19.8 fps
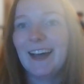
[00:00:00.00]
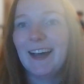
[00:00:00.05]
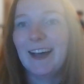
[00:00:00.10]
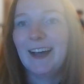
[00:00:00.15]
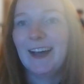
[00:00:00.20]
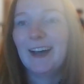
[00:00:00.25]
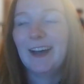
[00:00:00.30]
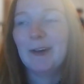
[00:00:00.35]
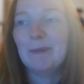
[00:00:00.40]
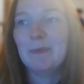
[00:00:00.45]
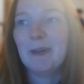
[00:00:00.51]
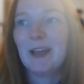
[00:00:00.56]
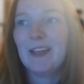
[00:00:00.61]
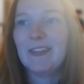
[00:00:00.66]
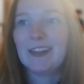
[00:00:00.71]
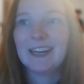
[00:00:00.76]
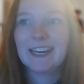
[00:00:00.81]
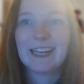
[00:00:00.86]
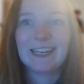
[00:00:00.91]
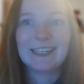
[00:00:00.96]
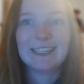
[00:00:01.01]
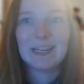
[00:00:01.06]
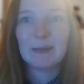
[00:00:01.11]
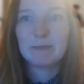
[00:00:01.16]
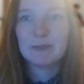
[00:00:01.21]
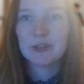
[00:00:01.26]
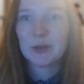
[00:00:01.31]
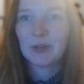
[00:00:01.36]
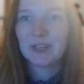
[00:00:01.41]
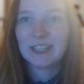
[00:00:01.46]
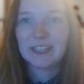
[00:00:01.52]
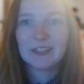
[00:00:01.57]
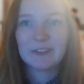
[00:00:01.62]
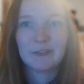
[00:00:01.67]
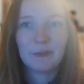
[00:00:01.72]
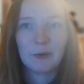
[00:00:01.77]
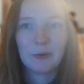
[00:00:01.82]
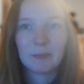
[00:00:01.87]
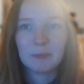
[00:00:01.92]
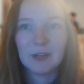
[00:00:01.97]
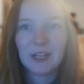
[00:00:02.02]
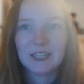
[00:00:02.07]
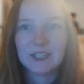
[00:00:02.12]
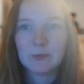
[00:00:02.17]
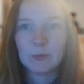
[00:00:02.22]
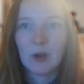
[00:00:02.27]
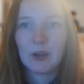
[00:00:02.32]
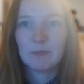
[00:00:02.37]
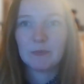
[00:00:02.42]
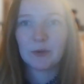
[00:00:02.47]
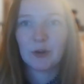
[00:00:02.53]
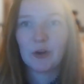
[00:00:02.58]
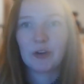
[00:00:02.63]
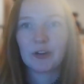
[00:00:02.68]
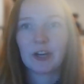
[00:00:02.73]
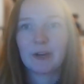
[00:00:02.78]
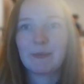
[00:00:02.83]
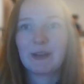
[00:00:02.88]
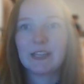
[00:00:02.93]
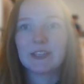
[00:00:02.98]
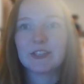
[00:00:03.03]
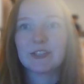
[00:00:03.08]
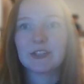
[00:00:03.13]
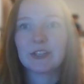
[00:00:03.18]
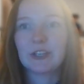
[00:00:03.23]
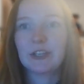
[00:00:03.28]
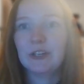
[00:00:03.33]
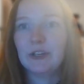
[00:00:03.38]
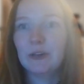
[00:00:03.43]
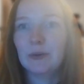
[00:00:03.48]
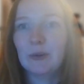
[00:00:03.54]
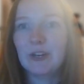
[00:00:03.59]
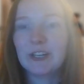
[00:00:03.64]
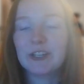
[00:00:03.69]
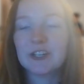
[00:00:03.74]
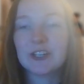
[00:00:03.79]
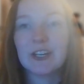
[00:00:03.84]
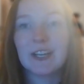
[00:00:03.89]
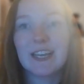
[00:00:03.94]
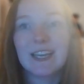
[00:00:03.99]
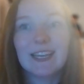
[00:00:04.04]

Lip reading: And then I ended up joining the 4+1 program at SLU, which